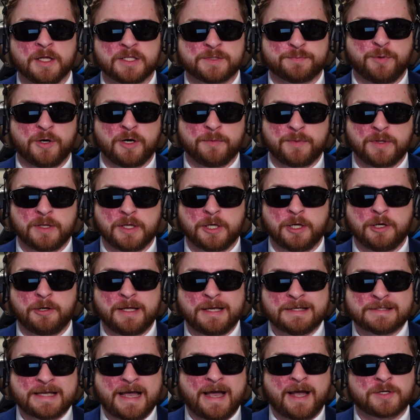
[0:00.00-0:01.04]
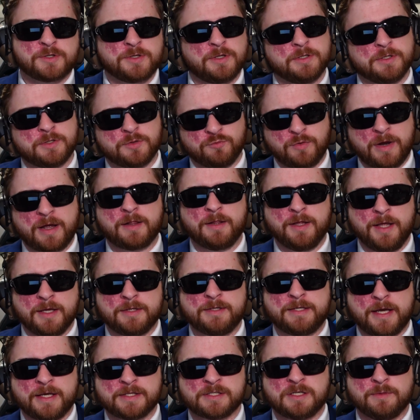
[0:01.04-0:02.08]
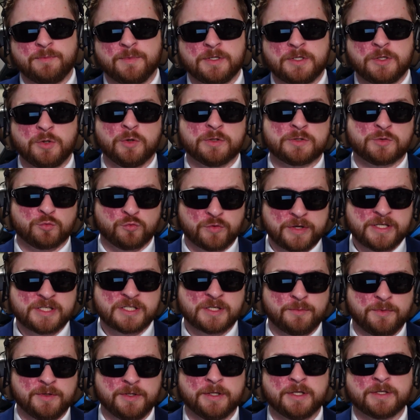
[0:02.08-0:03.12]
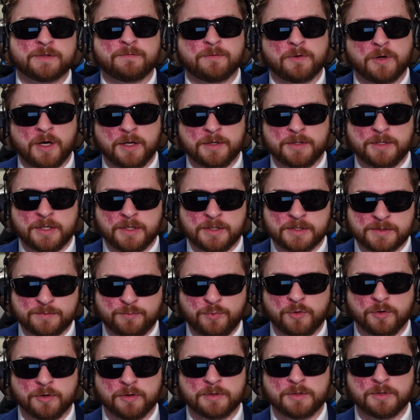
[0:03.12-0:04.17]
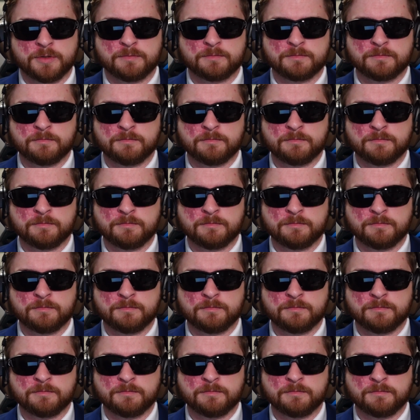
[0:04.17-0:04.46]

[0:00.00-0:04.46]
Its popularity is actually directly a testament to its reasonableness for hunting and sport.